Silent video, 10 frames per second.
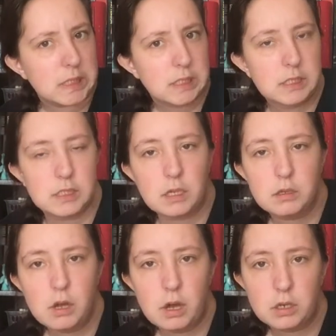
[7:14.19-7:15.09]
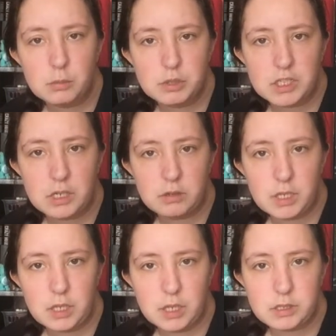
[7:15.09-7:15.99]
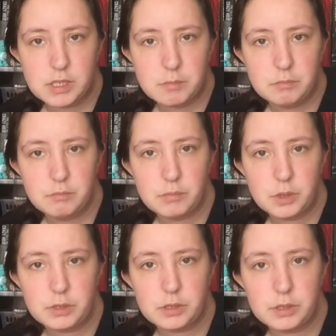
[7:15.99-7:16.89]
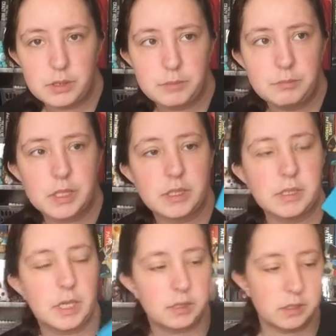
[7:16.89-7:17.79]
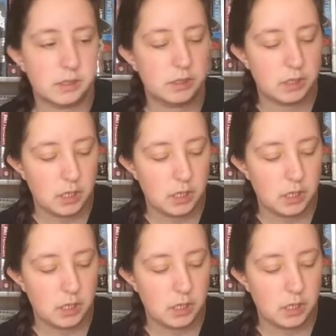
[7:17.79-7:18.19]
Still not 100% on that last name, but yes.